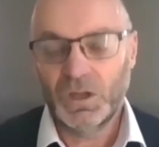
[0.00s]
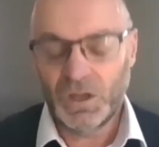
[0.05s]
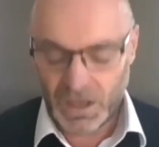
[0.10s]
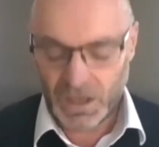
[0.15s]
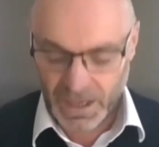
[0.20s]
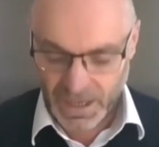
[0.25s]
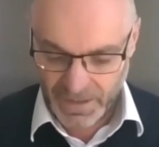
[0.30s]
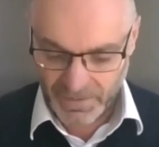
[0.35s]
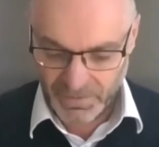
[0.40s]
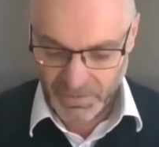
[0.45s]

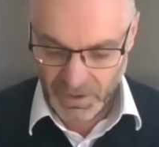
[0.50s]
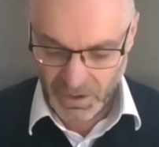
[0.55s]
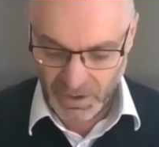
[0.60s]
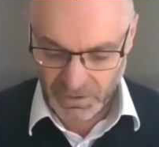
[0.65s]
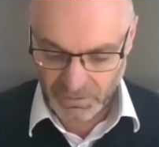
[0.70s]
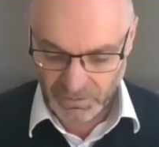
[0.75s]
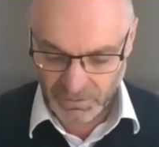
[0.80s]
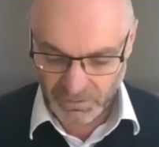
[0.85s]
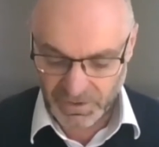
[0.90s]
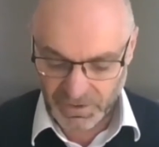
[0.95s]
and that
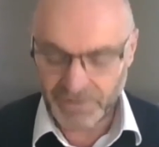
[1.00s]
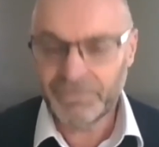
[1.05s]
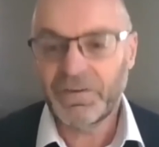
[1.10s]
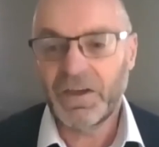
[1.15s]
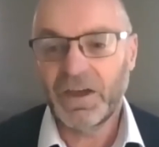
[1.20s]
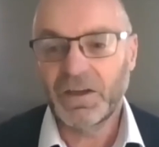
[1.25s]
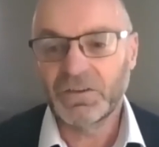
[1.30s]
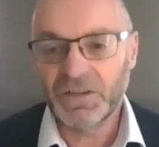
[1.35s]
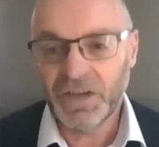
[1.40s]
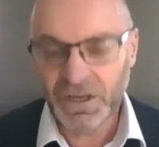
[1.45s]
they're
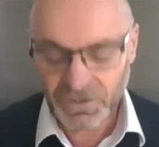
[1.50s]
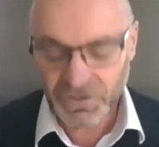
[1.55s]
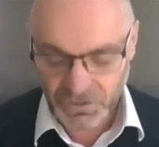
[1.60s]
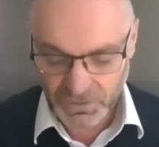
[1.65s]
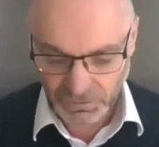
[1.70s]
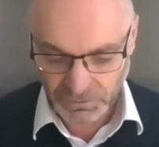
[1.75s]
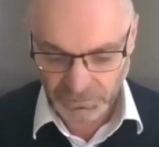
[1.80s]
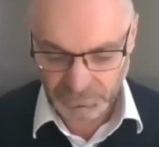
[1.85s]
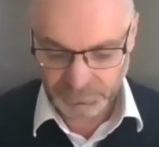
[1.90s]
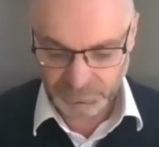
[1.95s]

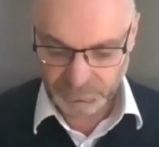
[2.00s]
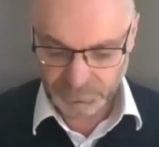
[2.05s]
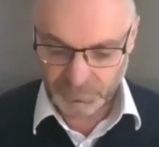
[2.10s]
foundational,